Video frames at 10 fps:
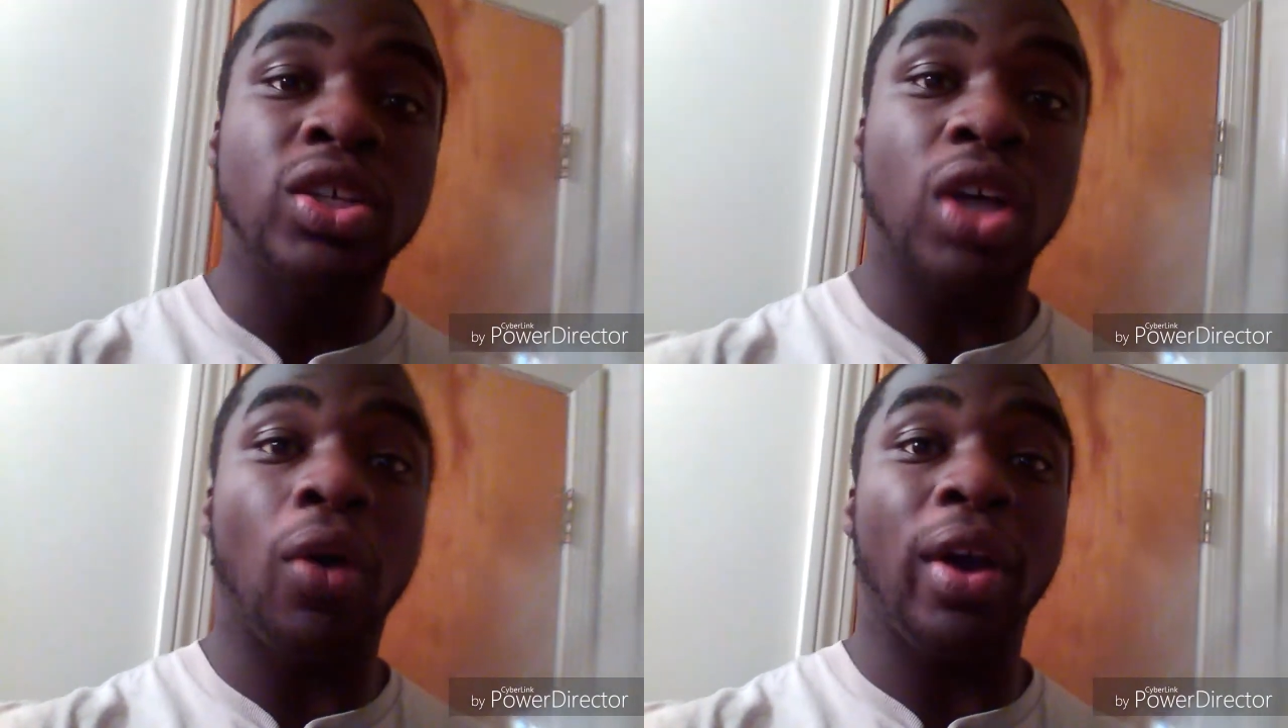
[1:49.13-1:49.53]

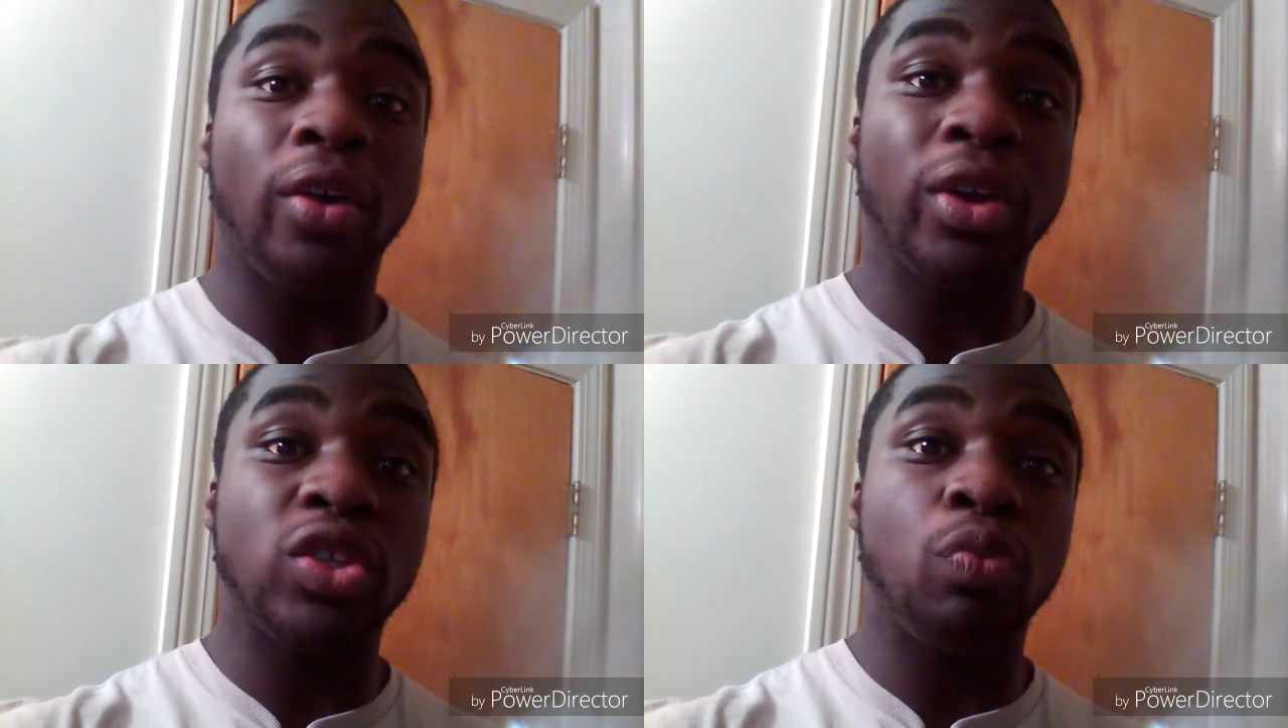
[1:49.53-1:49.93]
So, in
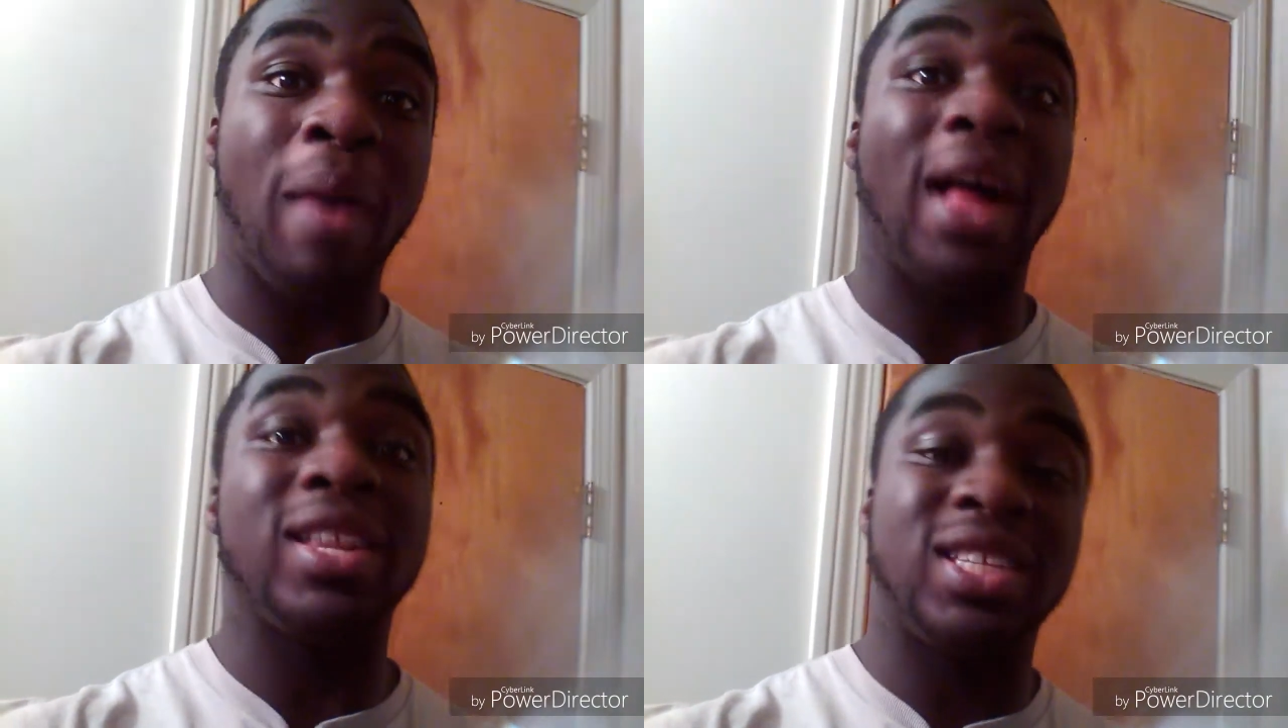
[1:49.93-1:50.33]
order to
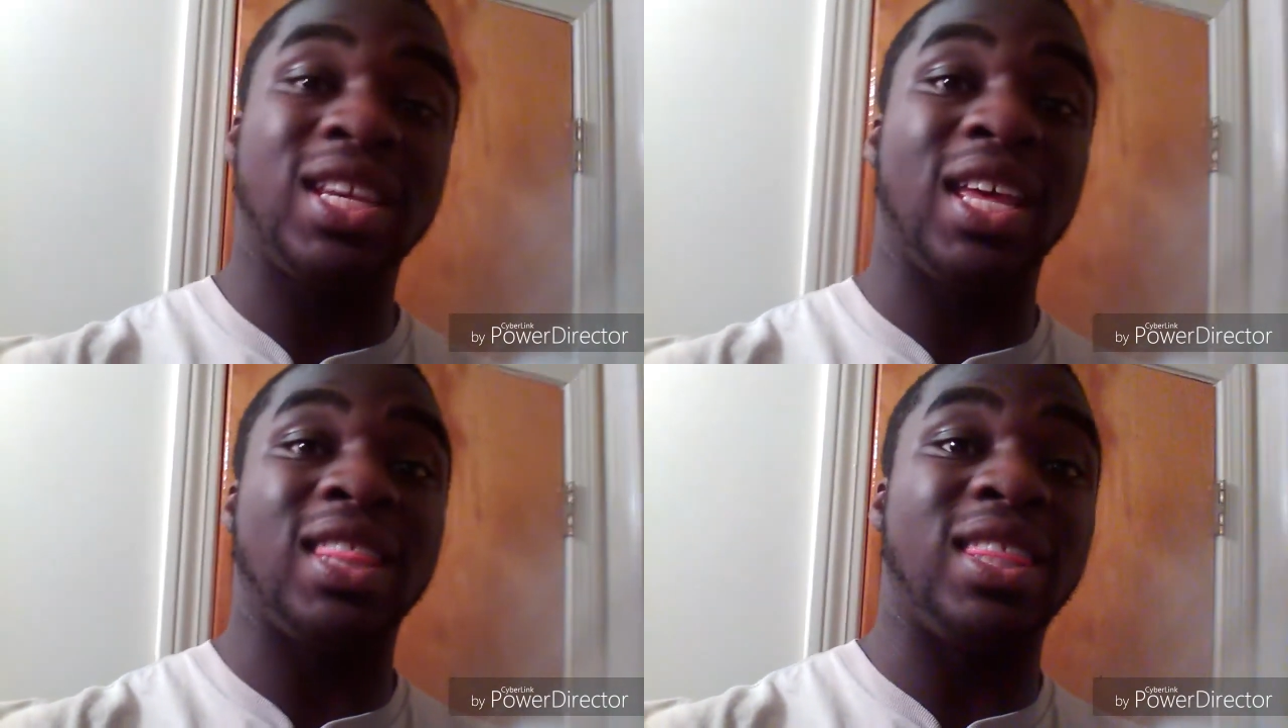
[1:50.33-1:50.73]
balance
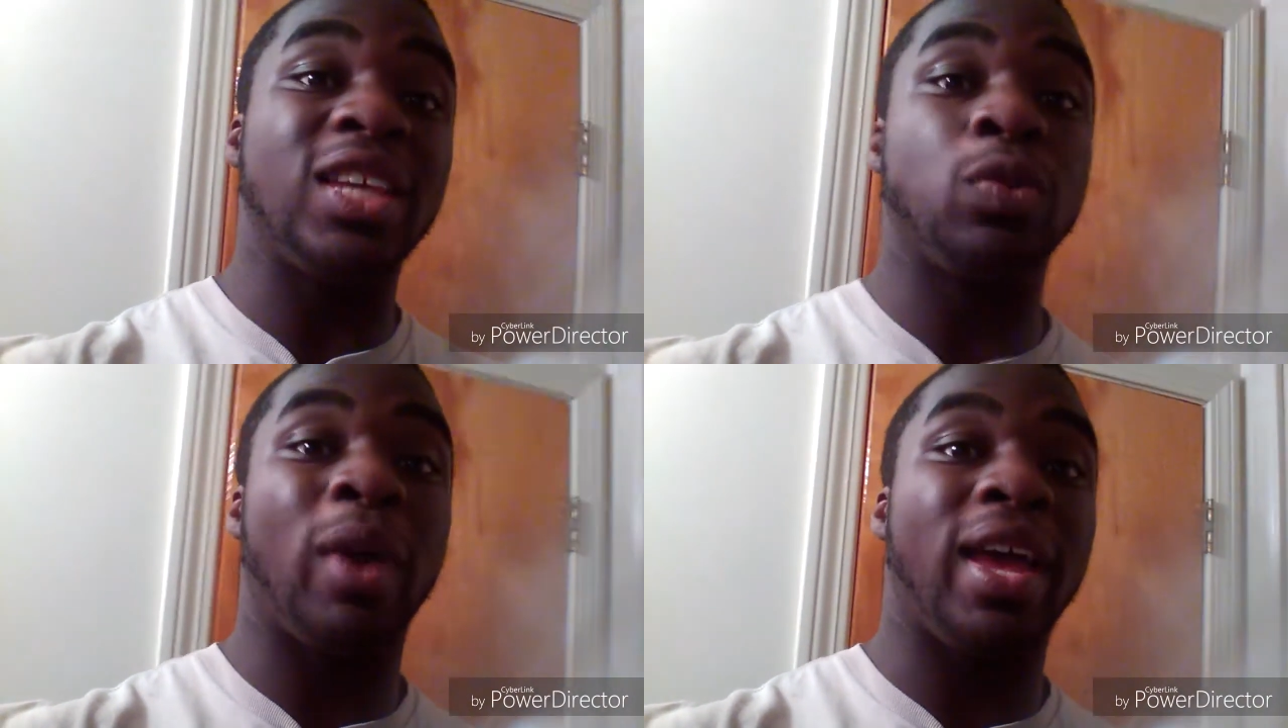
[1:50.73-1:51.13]
it in
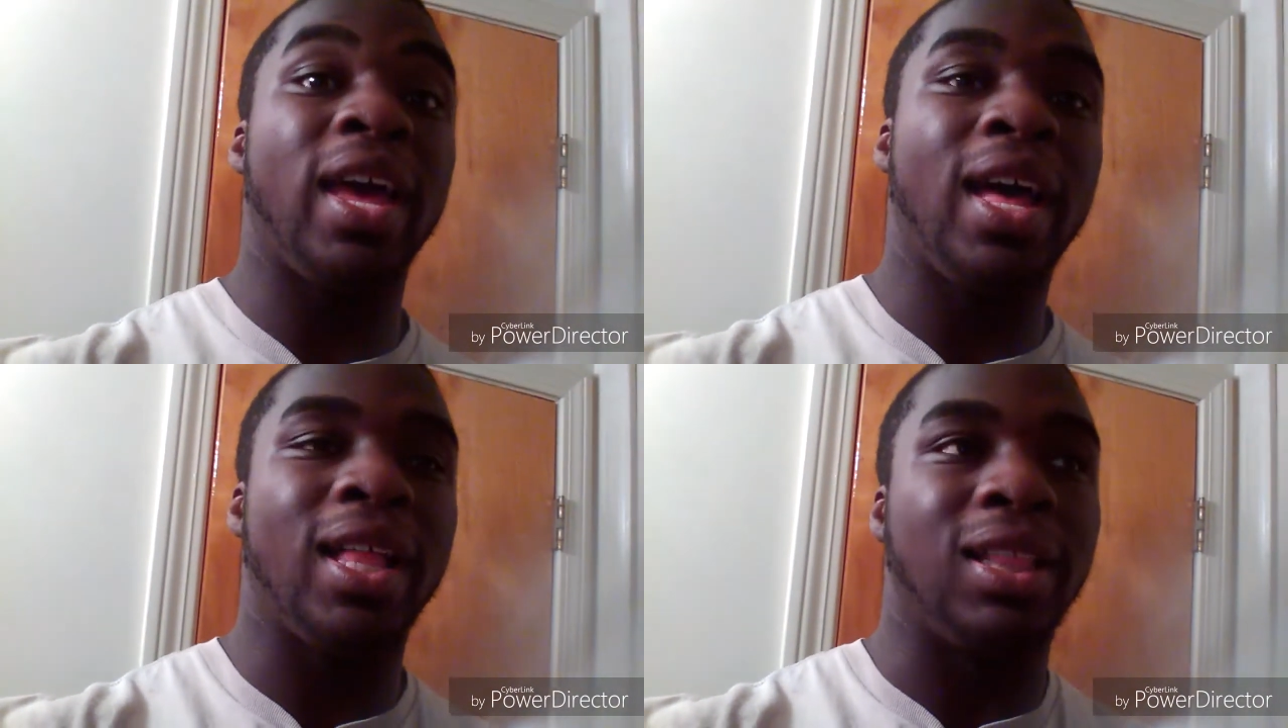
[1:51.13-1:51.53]
this way,